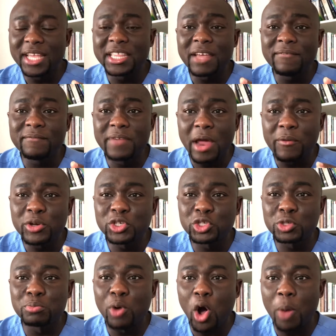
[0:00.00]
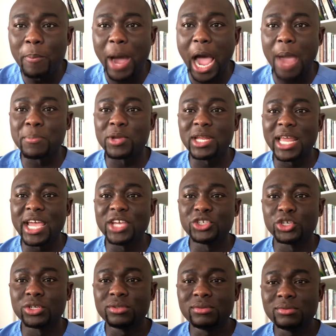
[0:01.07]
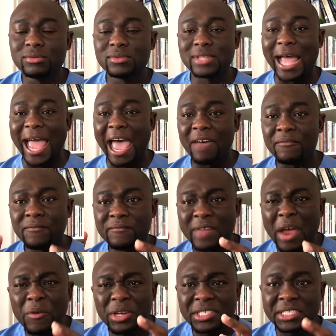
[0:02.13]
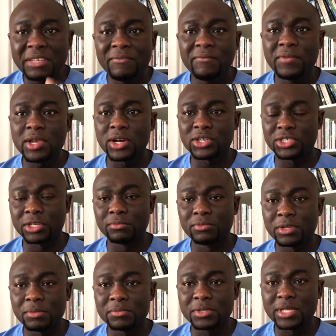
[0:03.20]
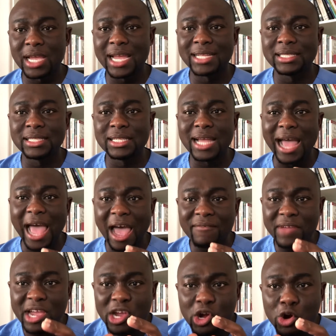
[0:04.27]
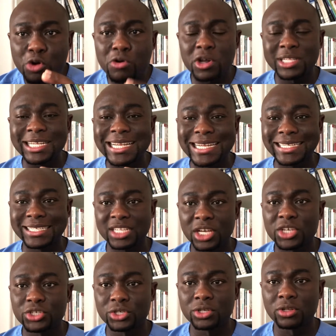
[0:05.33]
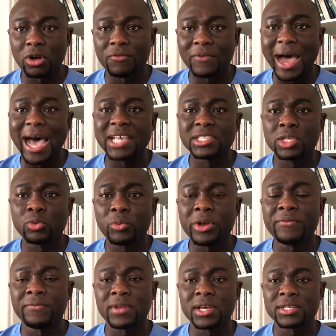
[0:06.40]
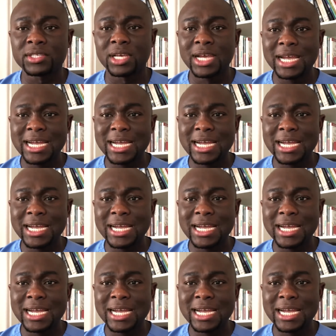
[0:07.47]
a very small population that have very severe symptoms and have a chronic condition of acid reflux,